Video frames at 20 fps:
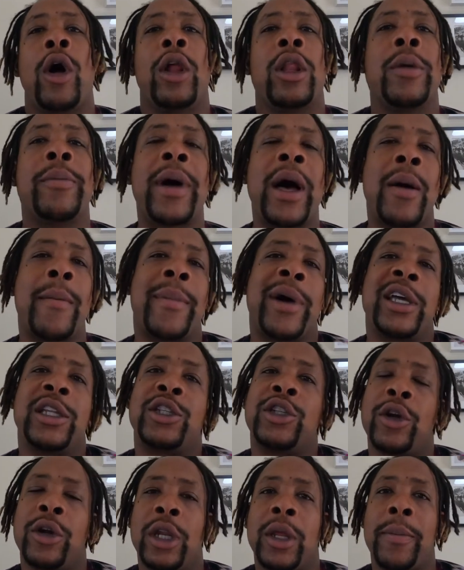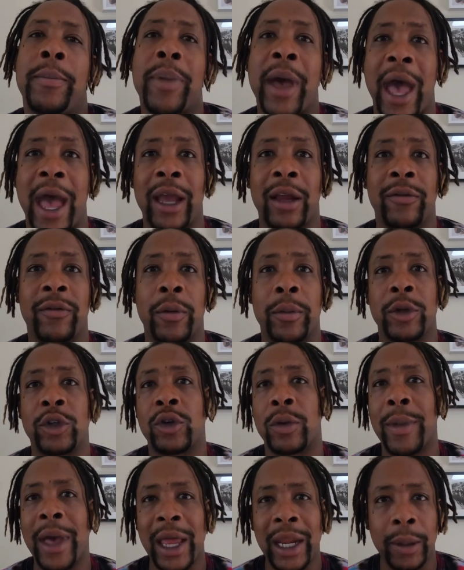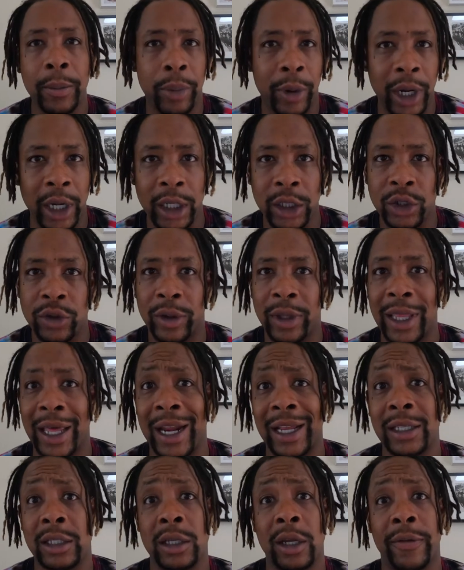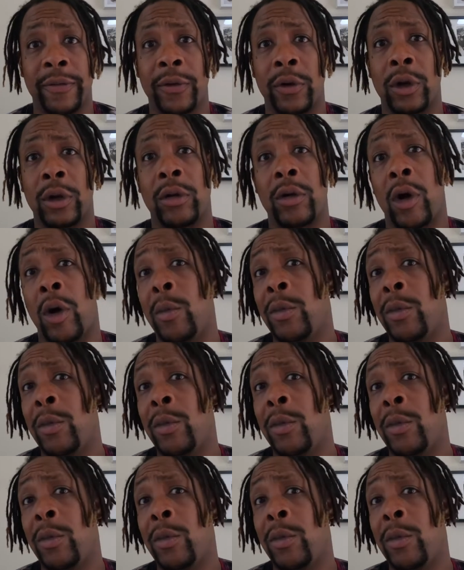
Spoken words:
all about my journey back from a traumatic brain injury that I suffered